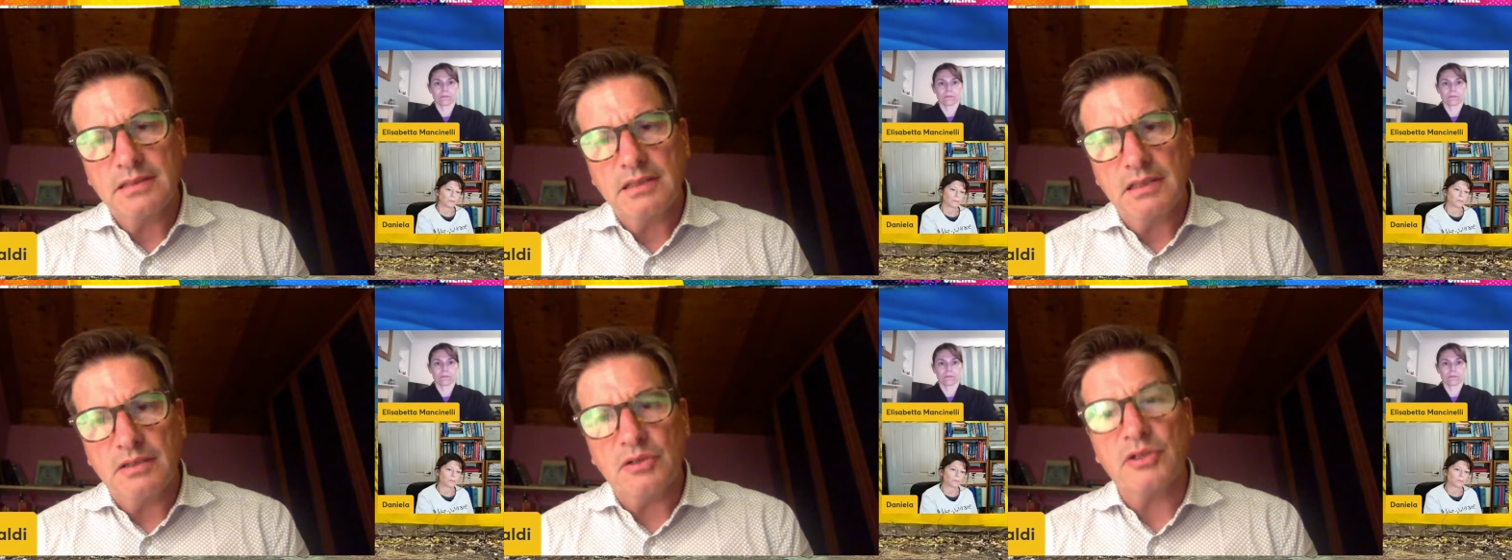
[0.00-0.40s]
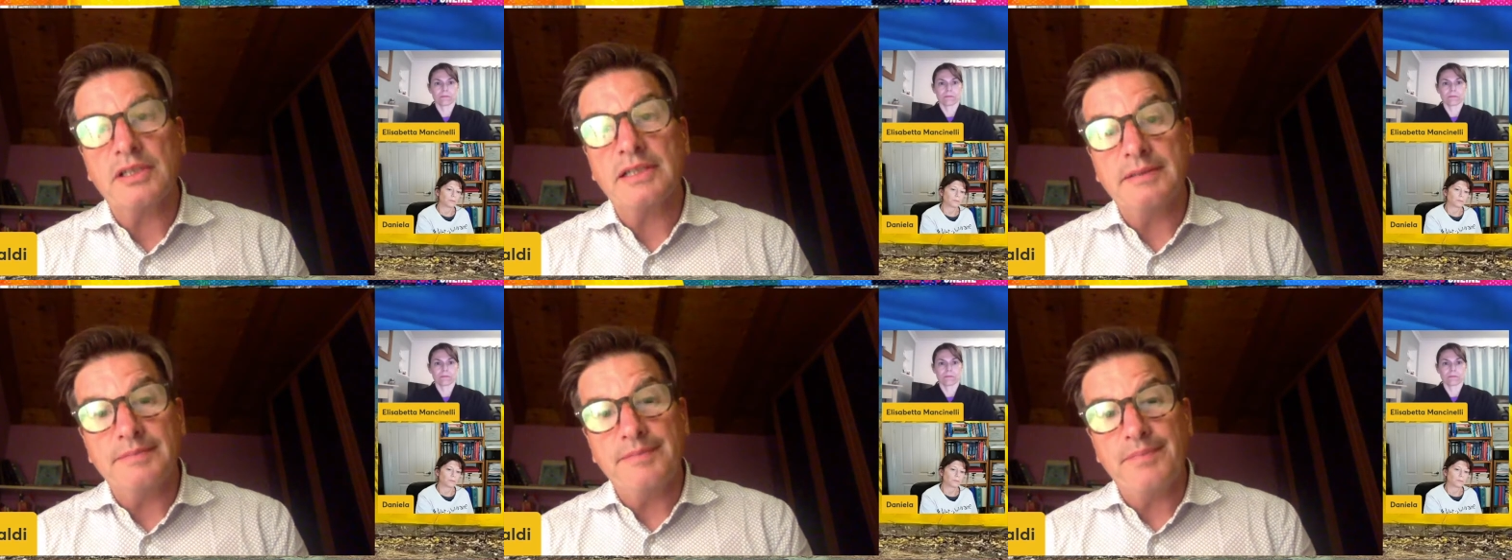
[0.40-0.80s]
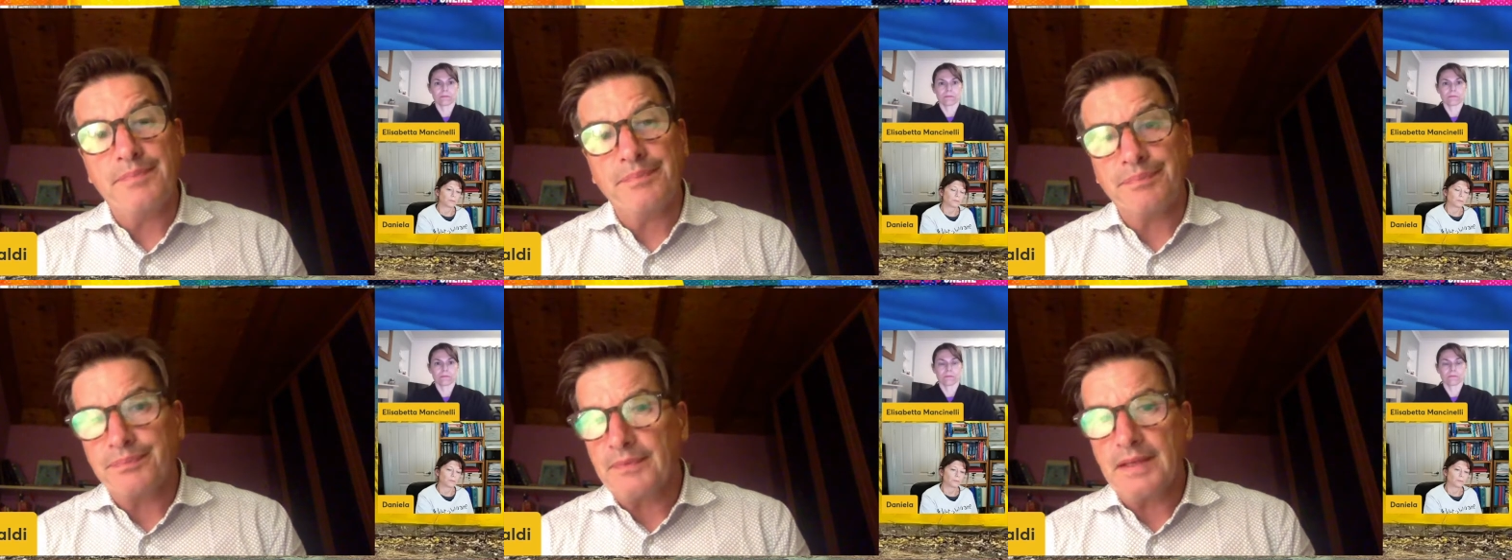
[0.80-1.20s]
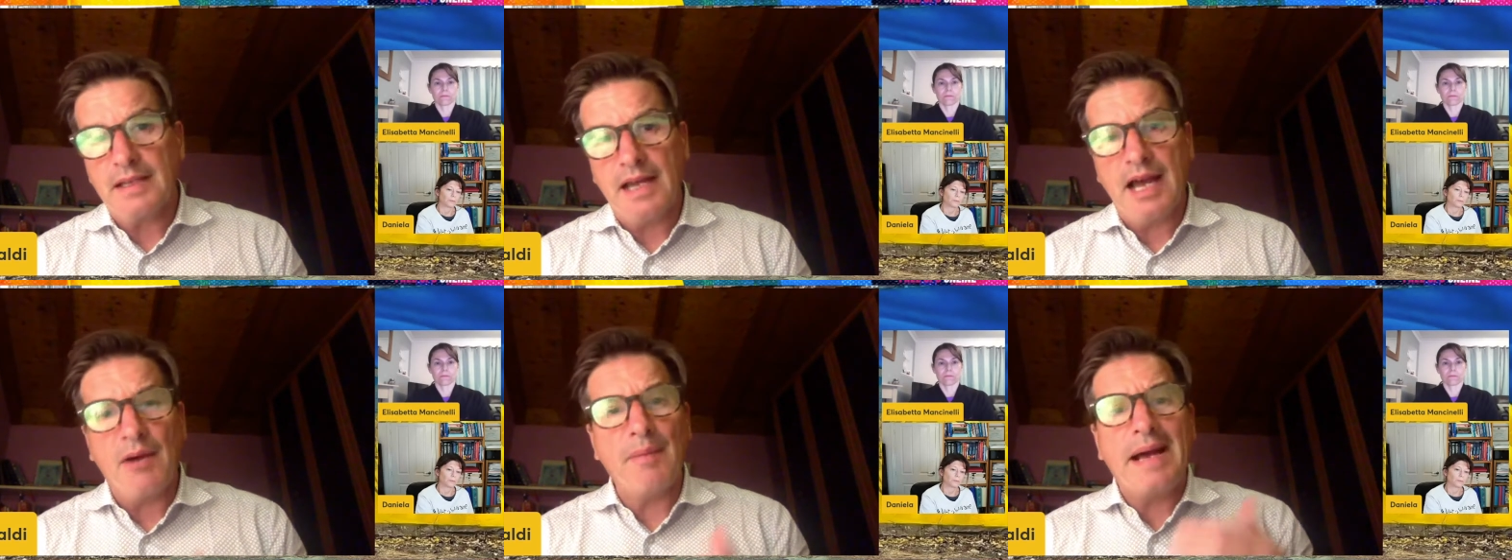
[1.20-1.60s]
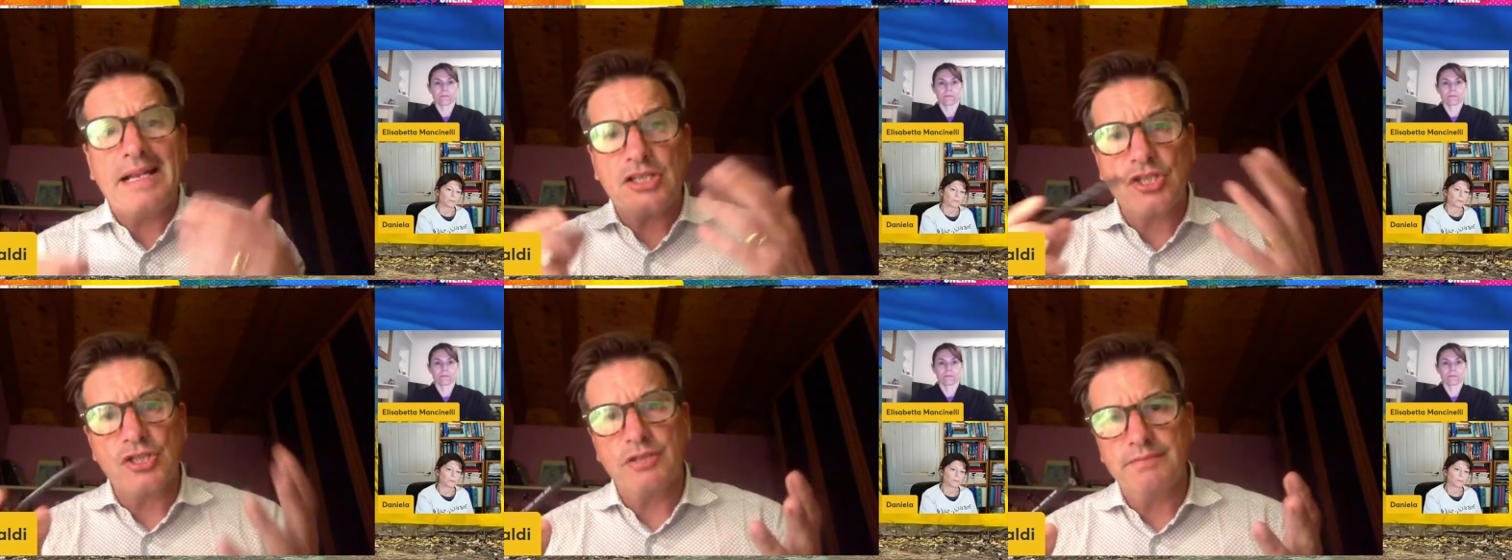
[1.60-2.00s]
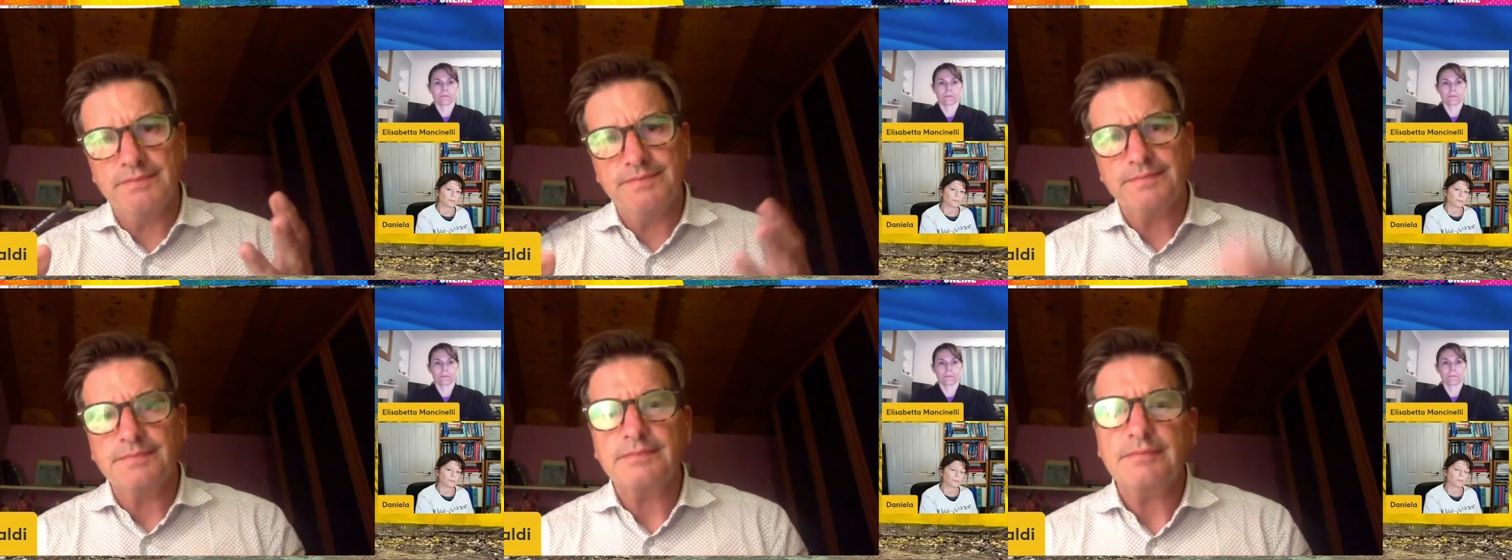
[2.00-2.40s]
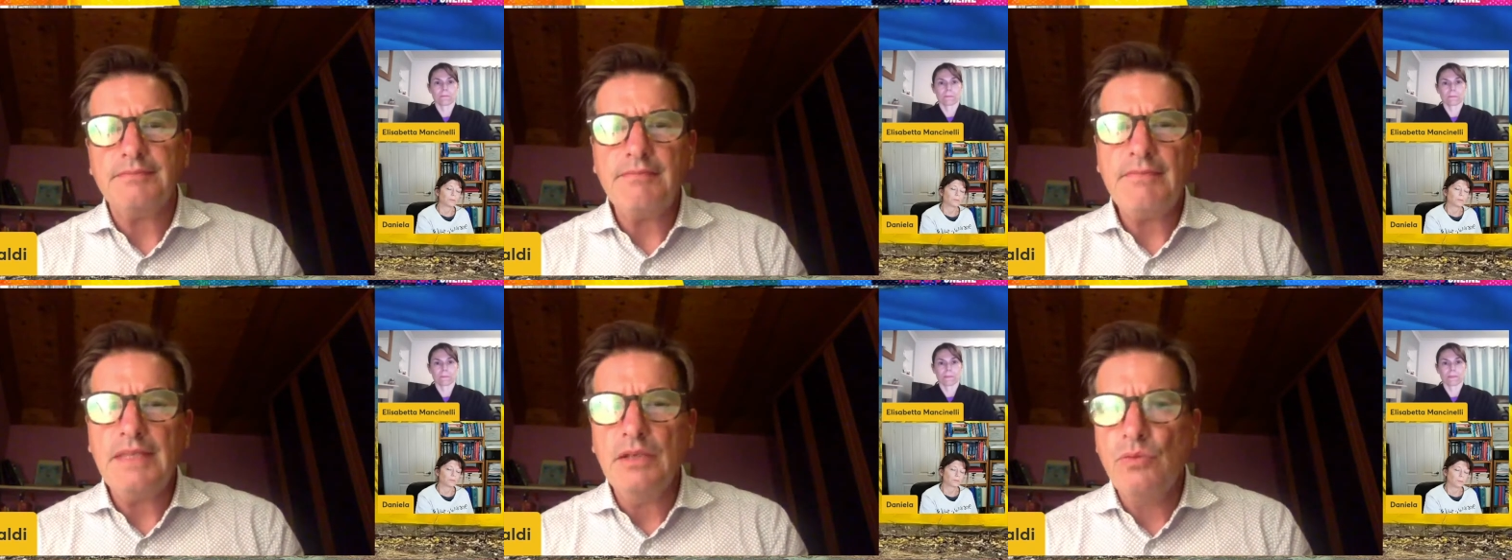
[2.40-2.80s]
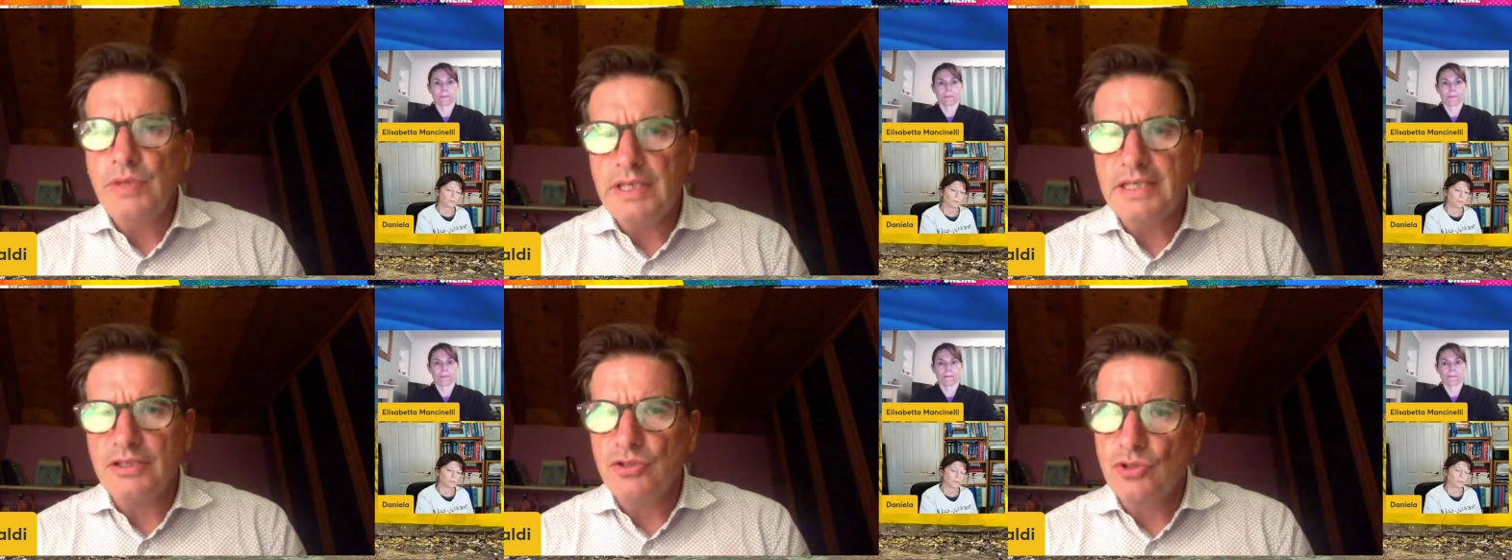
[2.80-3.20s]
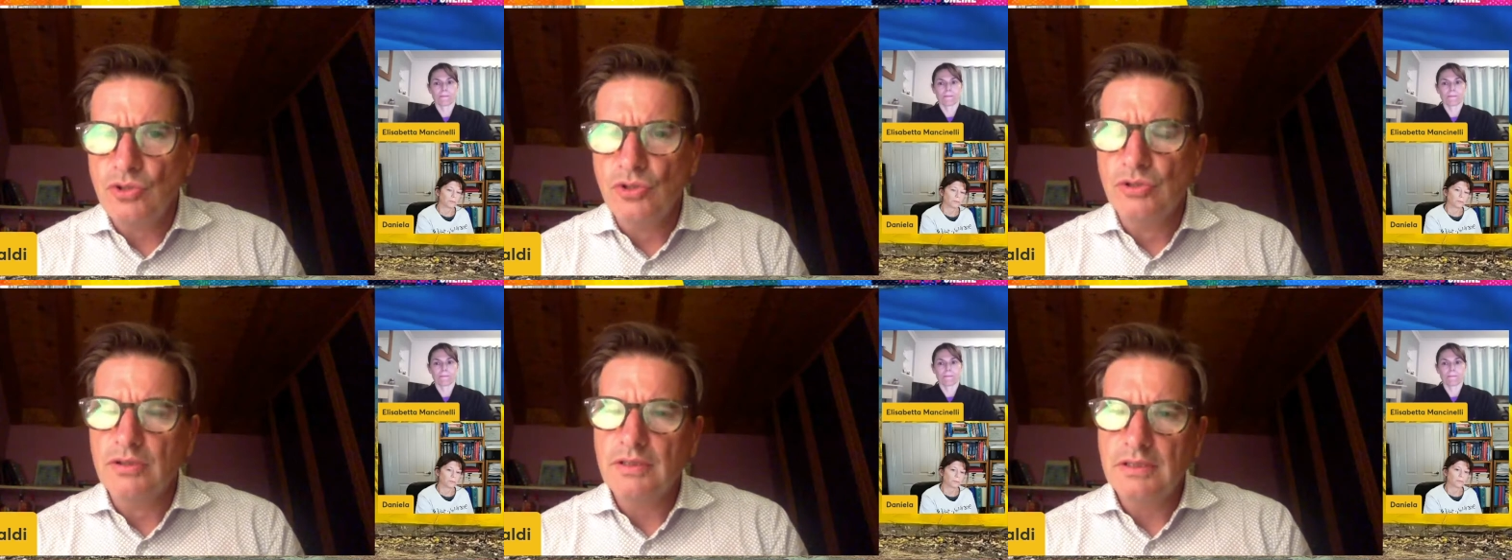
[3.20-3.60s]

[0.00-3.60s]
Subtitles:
on how much we can do,